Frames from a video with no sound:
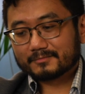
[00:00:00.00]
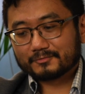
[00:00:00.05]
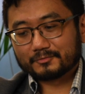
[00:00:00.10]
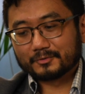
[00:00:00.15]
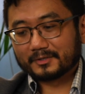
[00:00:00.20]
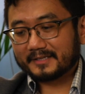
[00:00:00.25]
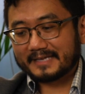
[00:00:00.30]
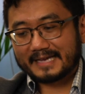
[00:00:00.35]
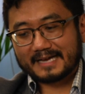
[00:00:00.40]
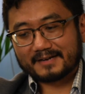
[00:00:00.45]

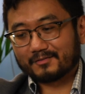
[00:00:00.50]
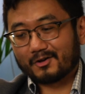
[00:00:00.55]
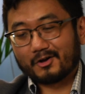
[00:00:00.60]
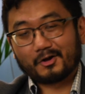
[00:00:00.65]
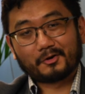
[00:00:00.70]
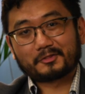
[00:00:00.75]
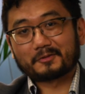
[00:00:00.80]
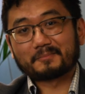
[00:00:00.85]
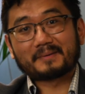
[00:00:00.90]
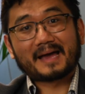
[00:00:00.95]
really have
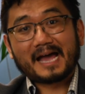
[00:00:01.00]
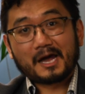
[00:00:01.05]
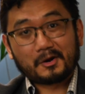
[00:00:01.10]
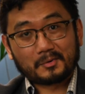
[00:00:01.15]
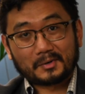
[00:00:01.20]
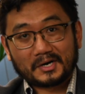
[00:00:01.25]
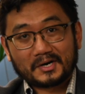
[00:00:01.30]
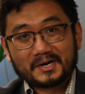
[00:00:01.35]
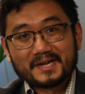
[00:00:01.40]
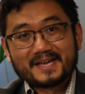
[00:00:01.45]
all the
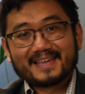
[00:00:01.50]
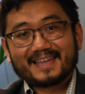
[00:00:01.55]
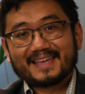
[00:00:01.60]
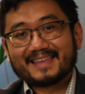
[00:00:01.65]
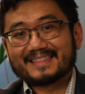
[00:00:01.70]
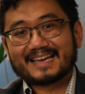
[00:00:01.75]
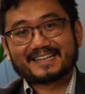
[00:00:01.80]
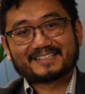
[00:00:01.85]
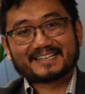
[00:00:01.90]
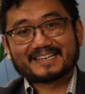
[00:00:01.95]
power
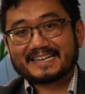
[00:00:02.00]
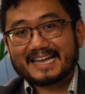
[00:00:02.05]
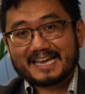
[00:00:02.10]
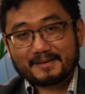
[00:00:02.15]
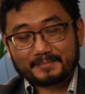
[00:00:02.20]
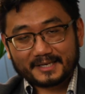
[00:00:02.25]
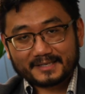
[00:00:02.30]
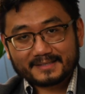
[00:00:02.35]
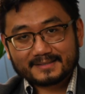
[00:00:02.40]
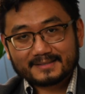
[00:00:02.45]
in that
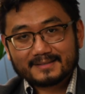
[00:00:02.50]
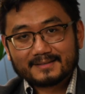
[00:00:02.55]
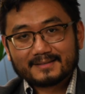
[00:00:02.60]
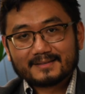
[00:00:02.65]
dynamic.